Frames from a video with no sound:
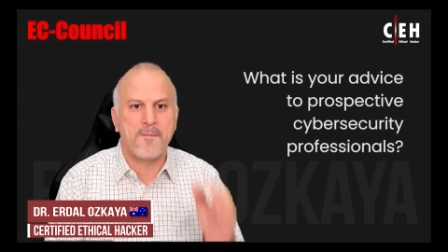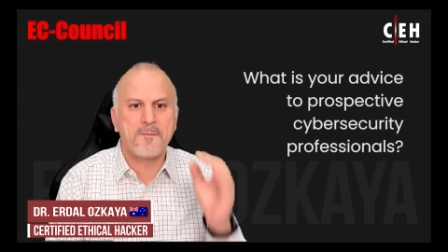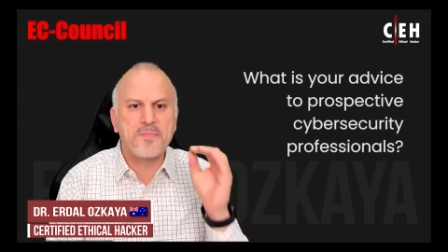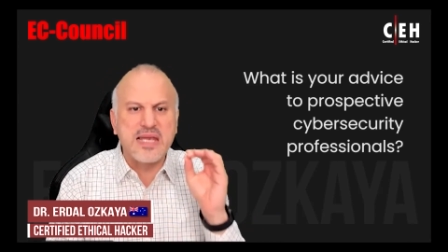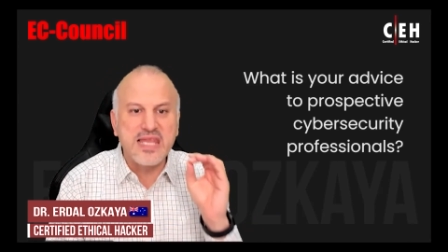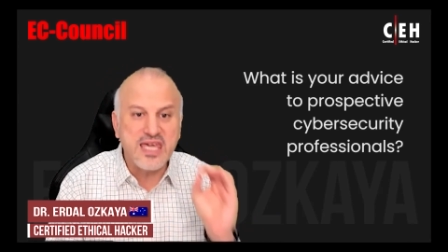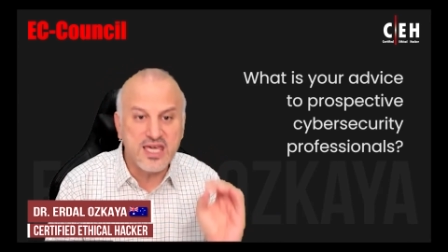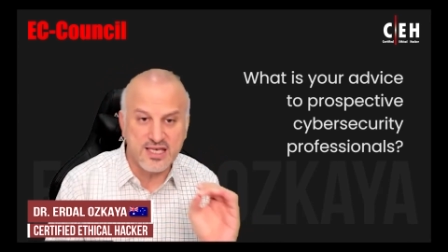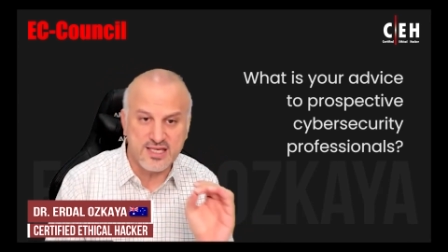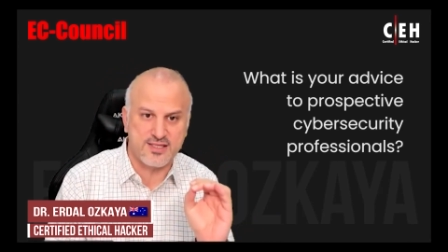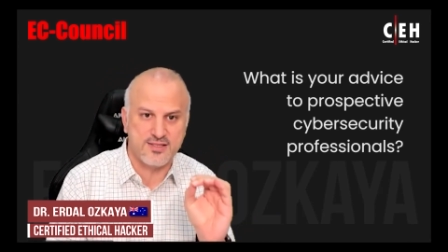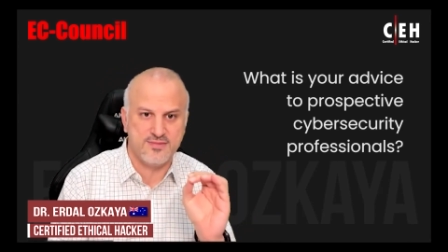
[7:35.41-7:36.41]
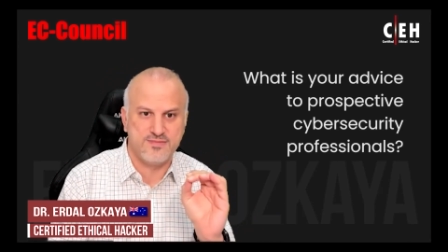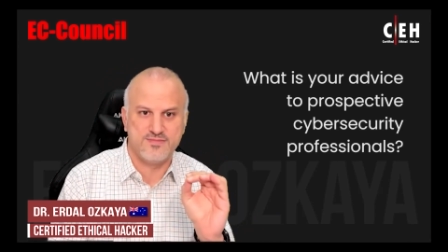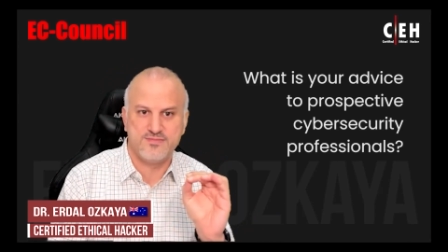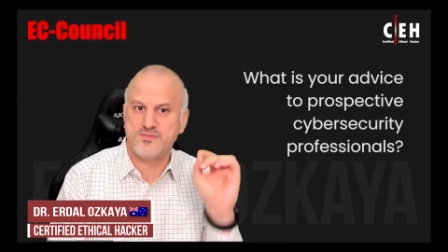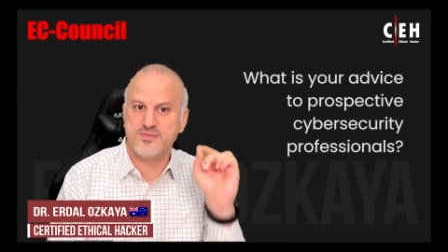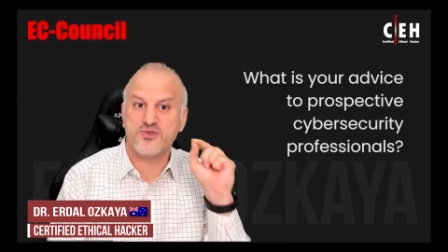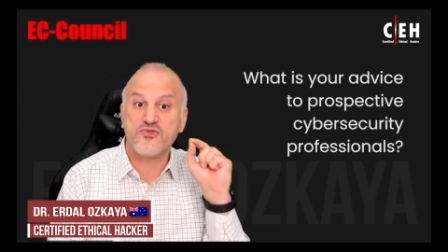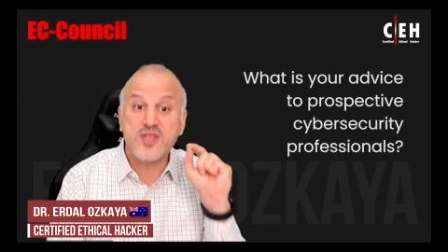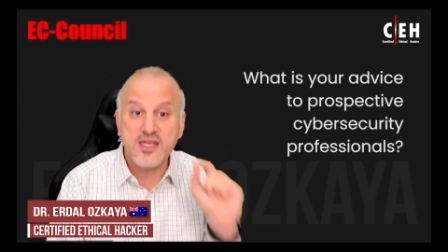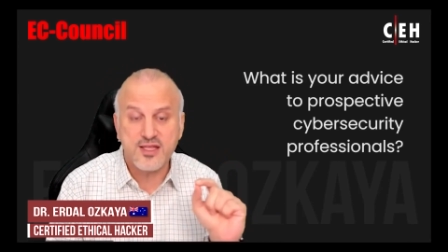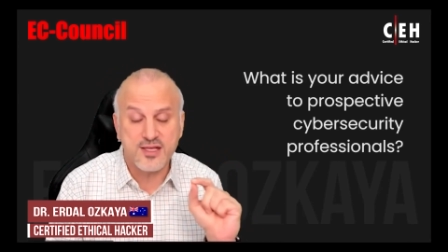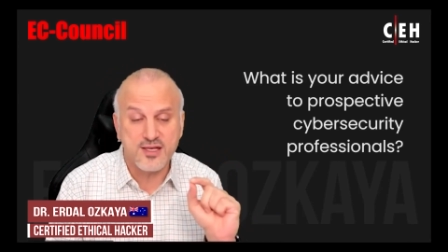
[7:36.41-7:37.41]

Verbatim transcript: please read,